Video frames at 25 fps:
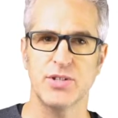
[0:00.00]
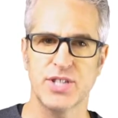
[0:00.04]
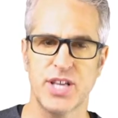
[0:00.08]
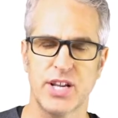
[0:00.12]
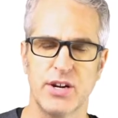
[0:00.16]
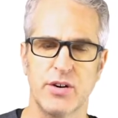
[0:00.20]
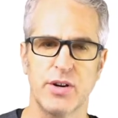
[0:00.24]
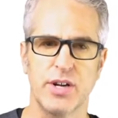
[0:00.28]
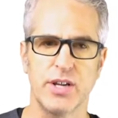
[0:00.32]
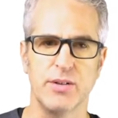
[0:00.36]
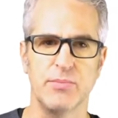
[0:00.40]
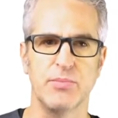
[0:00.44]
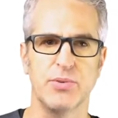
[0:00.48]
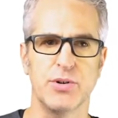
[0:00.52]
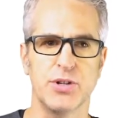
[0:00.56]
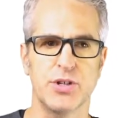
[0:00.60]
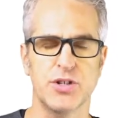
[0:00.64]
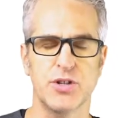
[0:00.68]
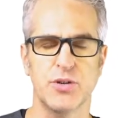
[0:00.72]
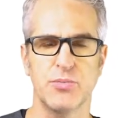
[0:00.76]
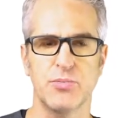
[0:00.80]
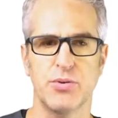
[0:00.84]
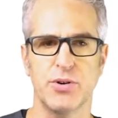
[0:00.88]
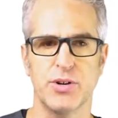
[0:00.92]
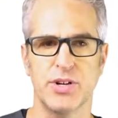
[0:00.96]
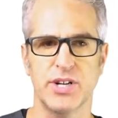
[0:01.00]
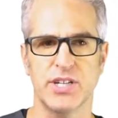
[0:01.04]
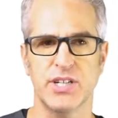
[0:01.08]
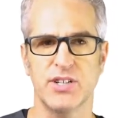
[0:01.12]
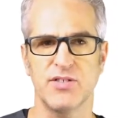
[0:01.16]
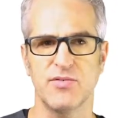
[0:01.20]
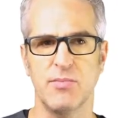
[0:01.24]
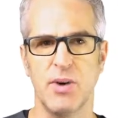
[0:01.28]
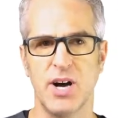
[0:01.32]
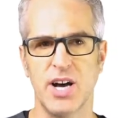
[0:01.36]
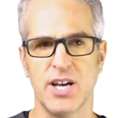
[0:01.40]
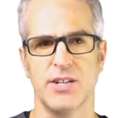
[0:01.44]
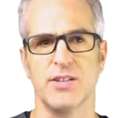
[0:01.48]
that are input to predictive
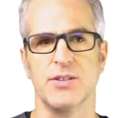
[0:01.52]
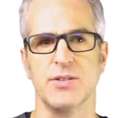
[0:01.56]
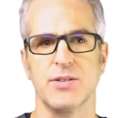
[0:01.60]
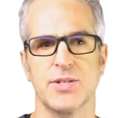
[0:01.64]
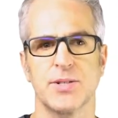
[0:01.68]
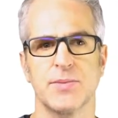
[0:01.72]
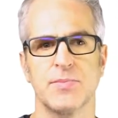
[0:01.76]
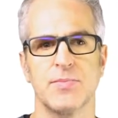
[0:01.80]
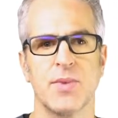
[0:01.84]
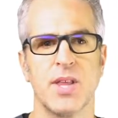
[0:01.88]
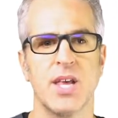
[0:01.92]
models.